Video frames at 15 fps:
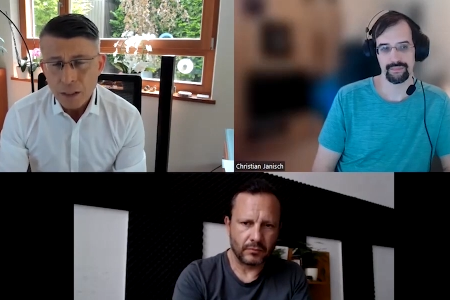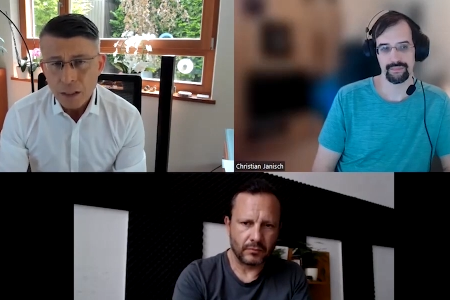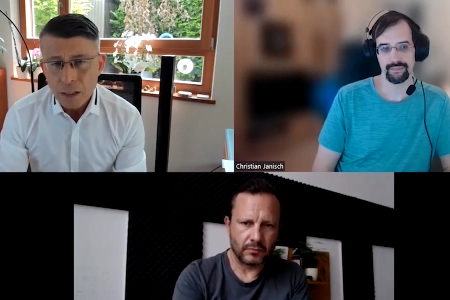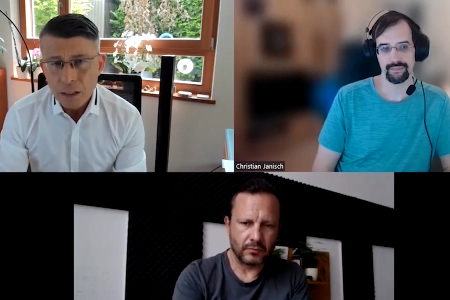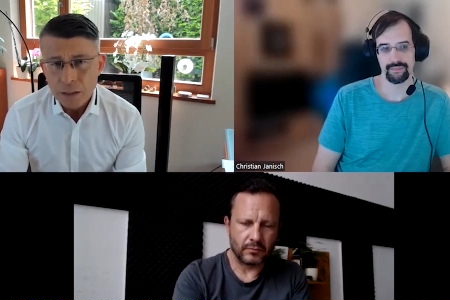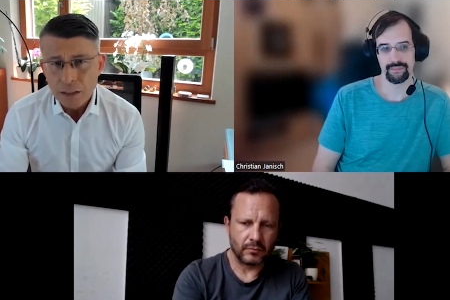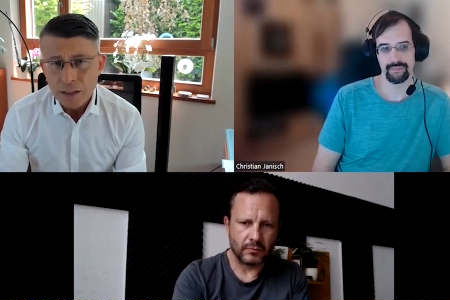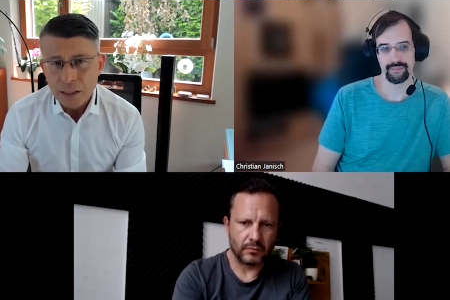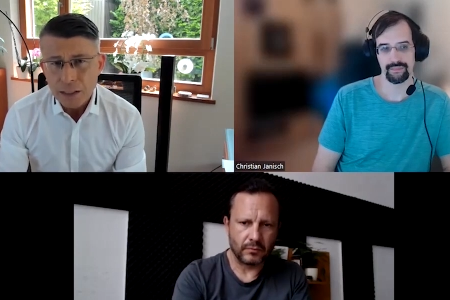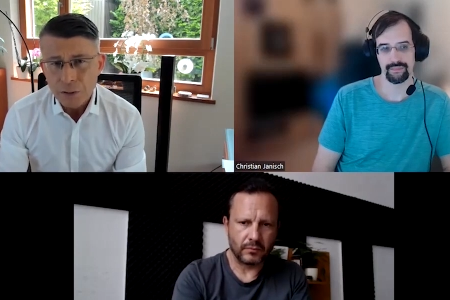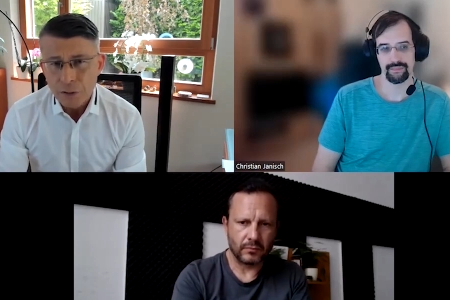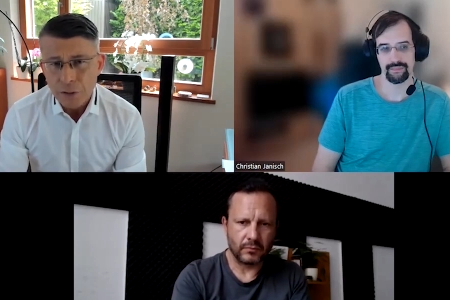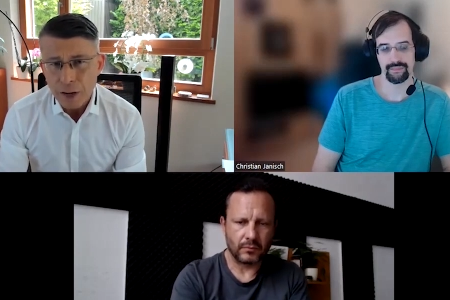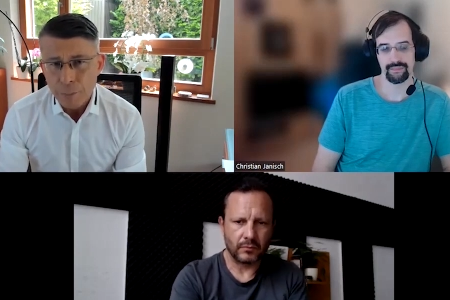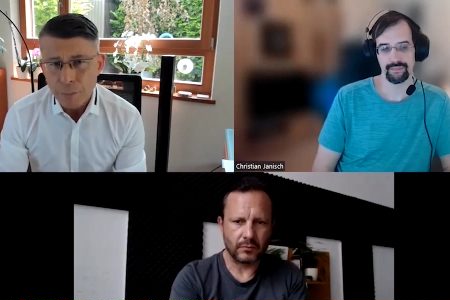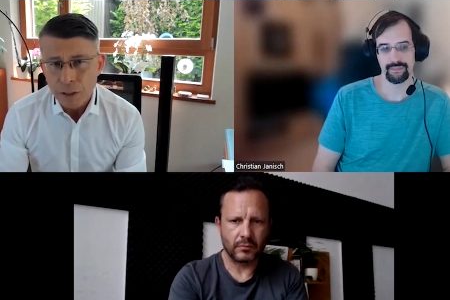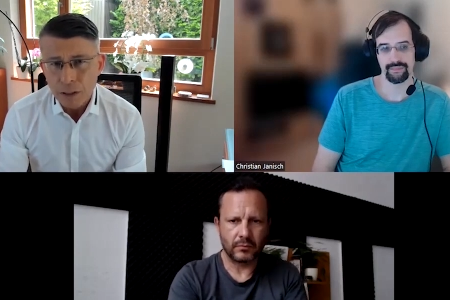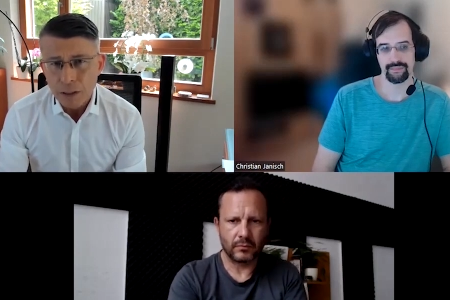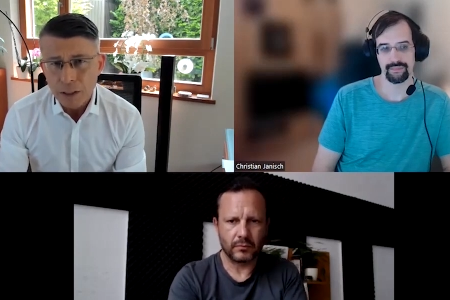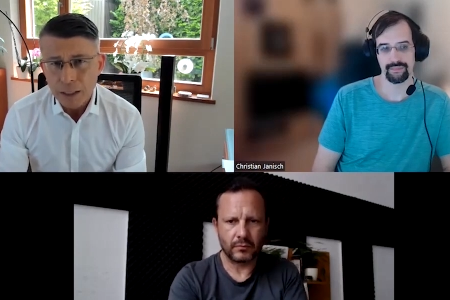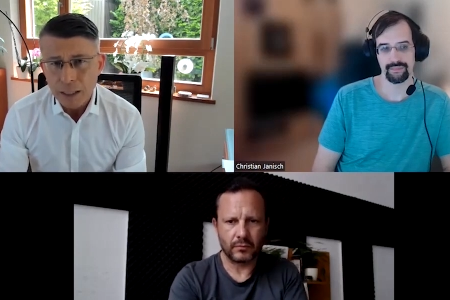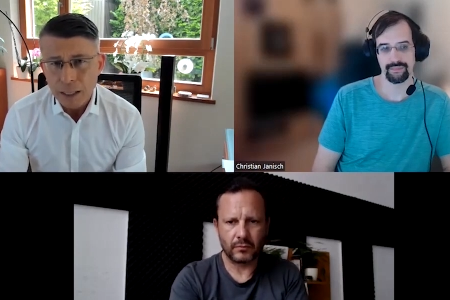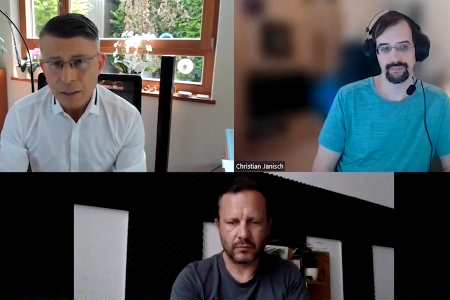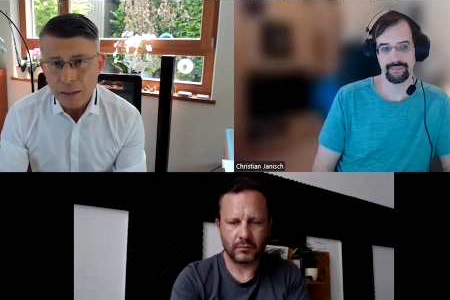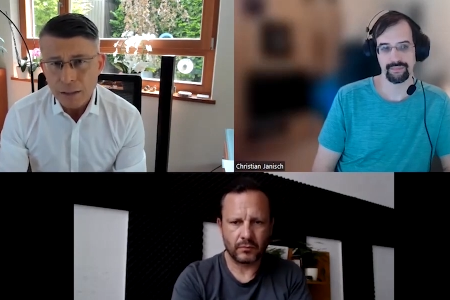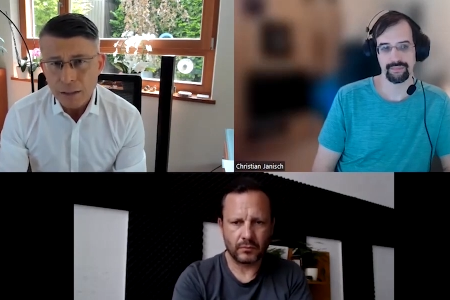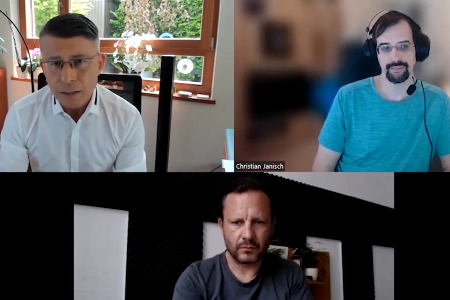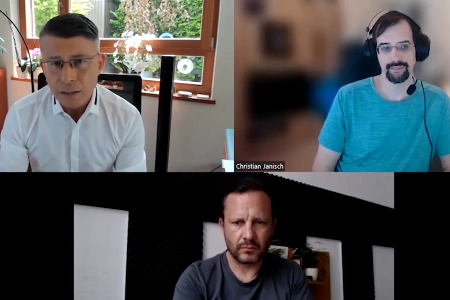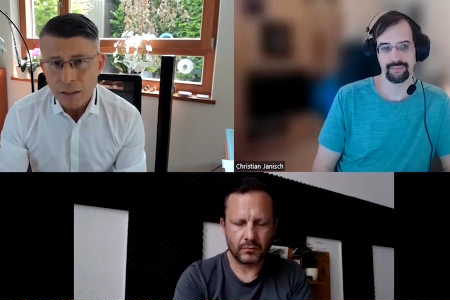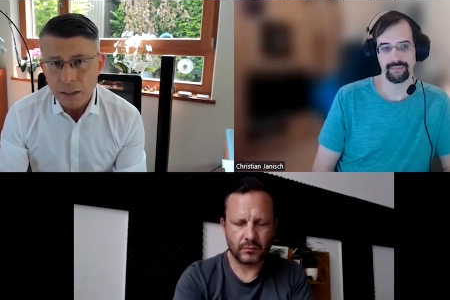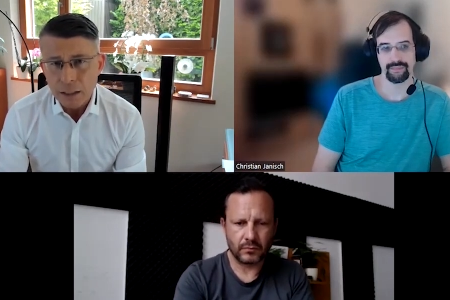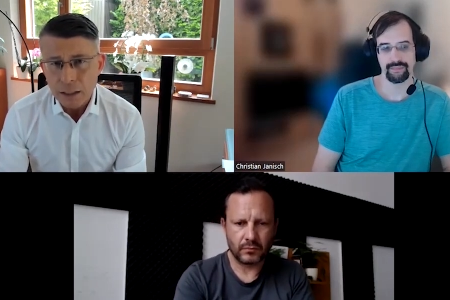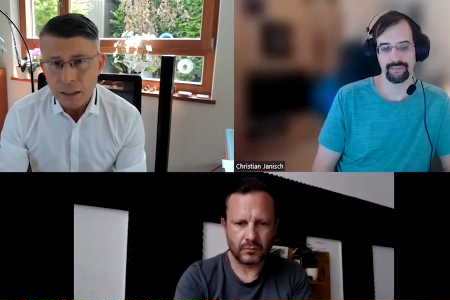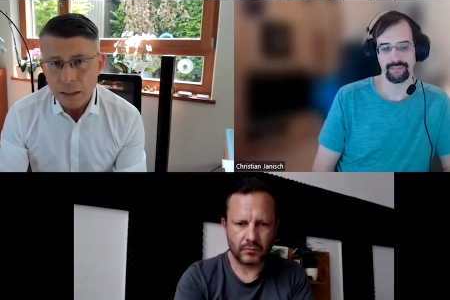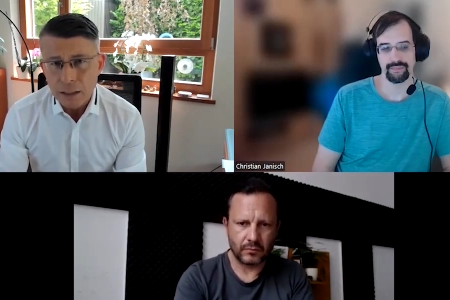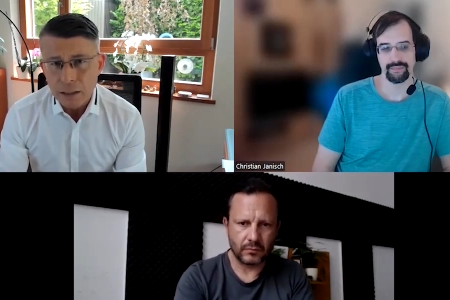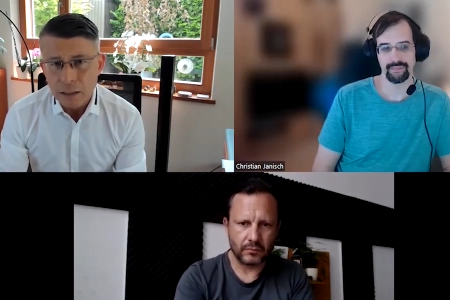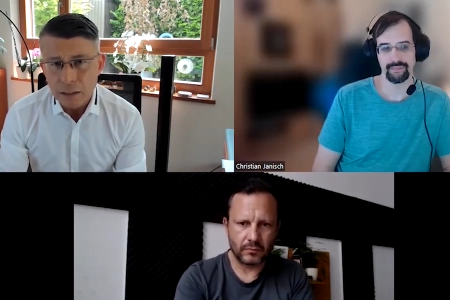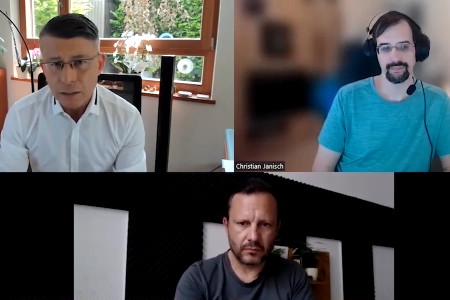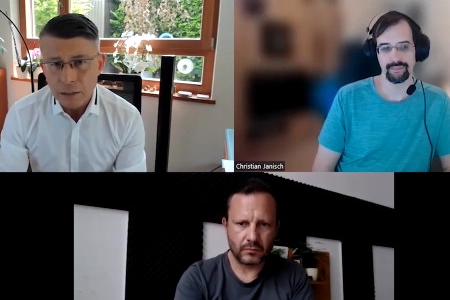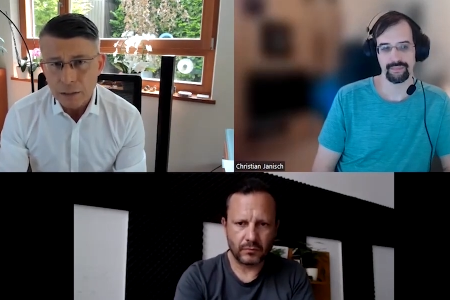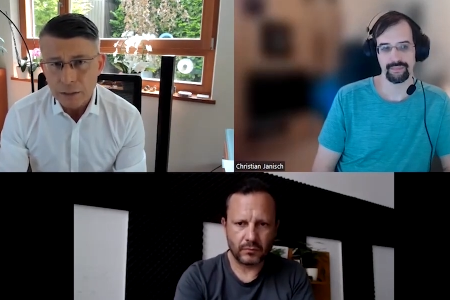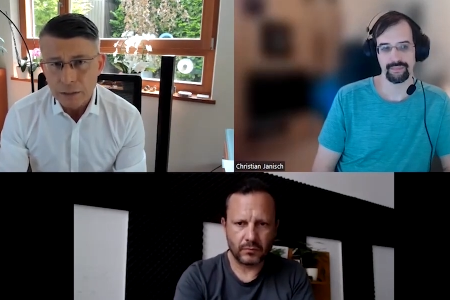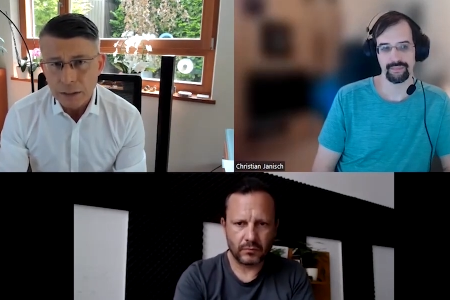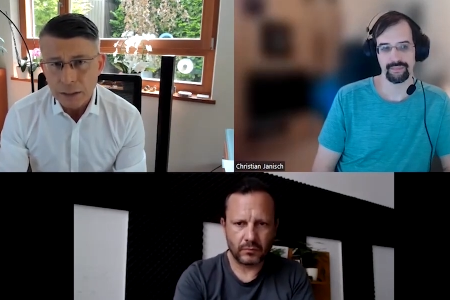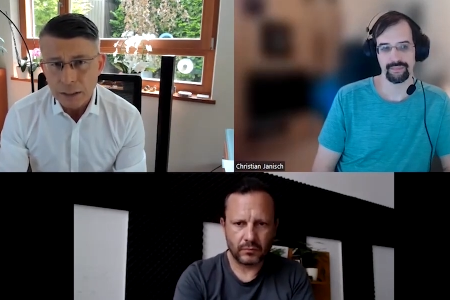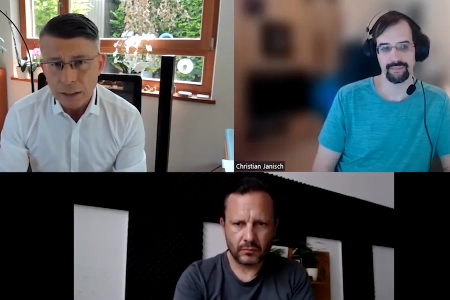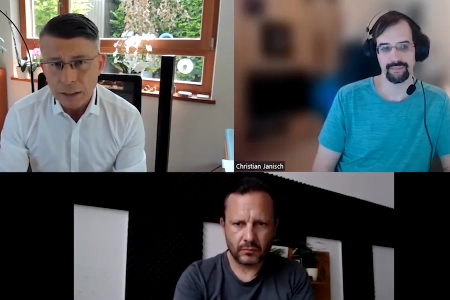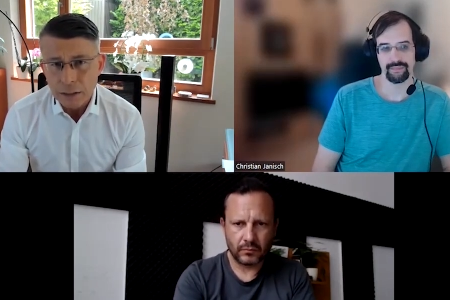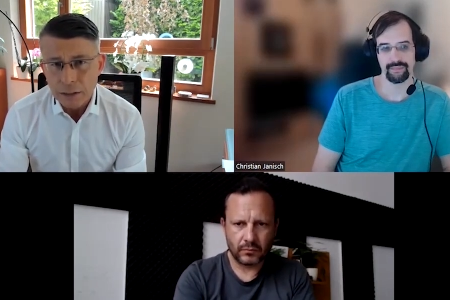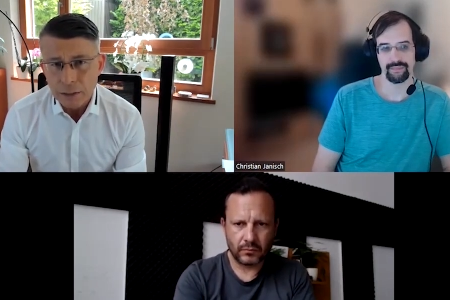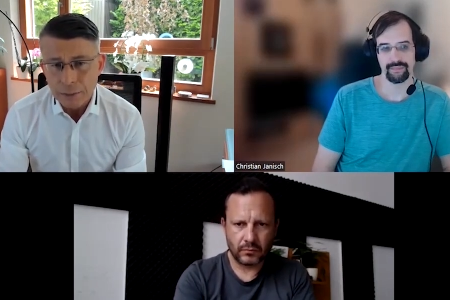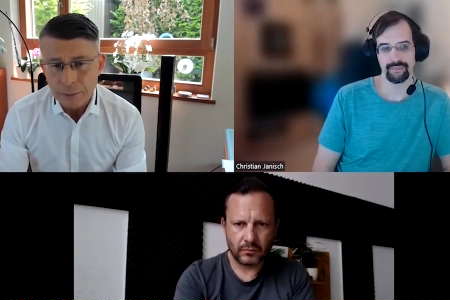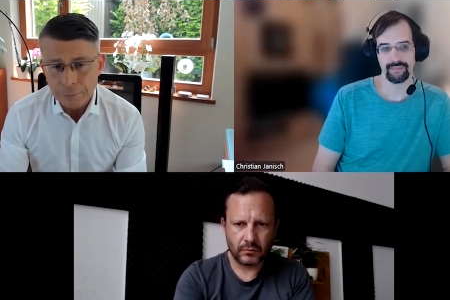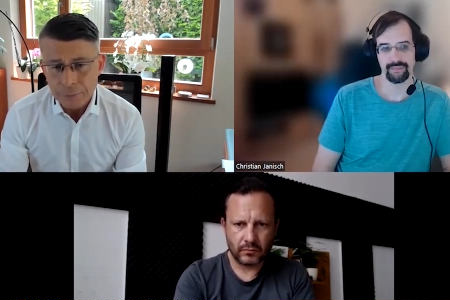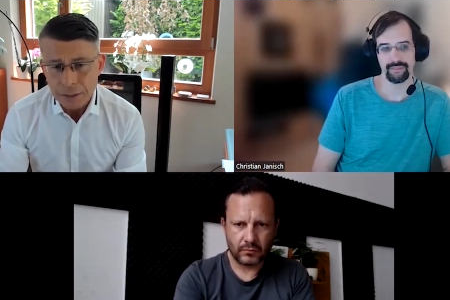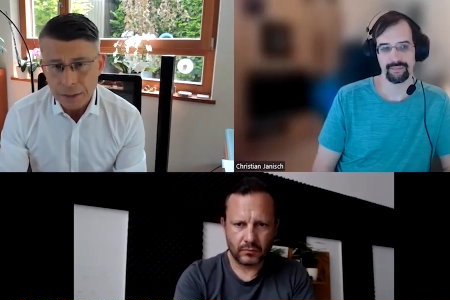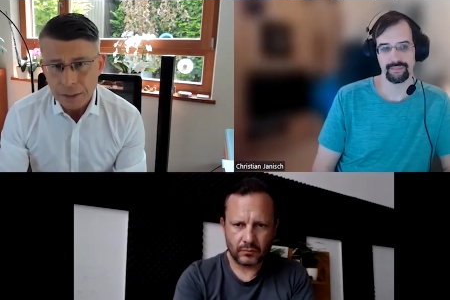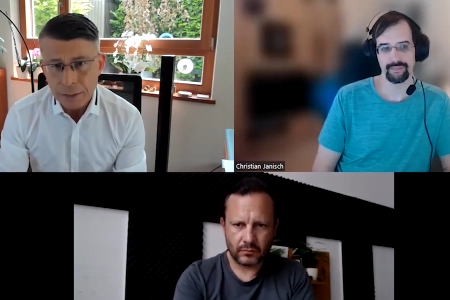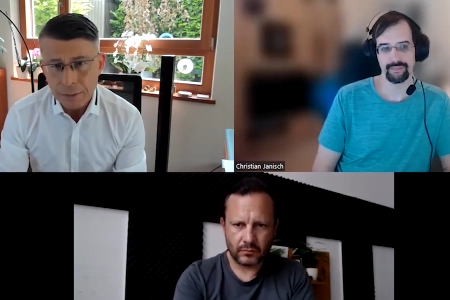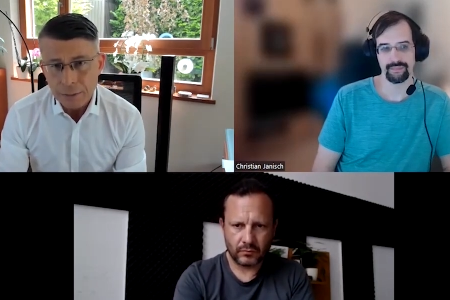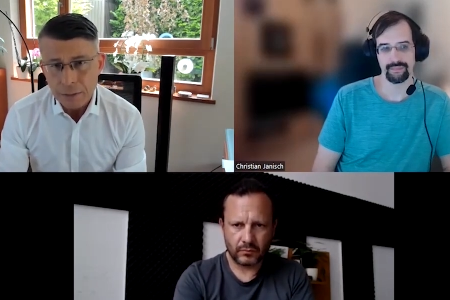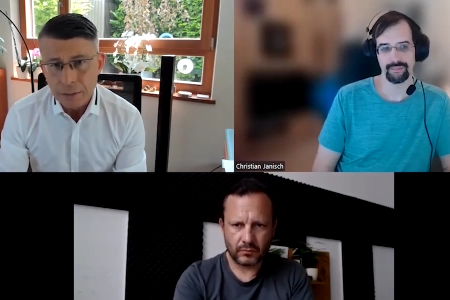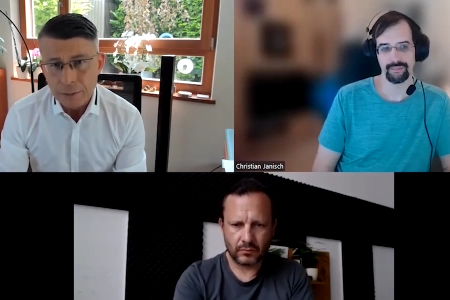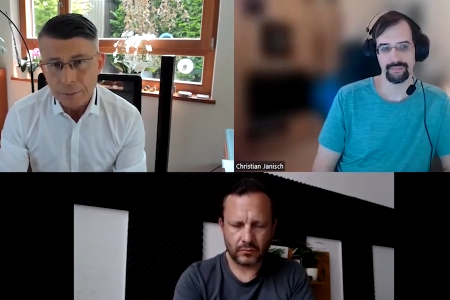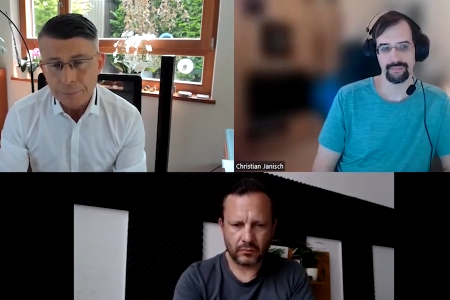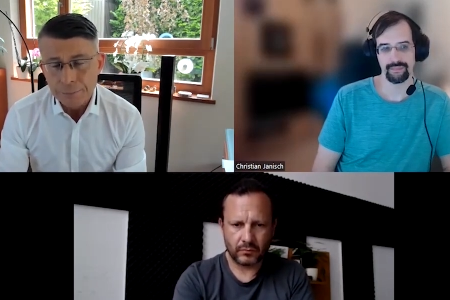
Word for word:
Speaker 1: uh, that they rebel against the, uh, the, uh, the uh,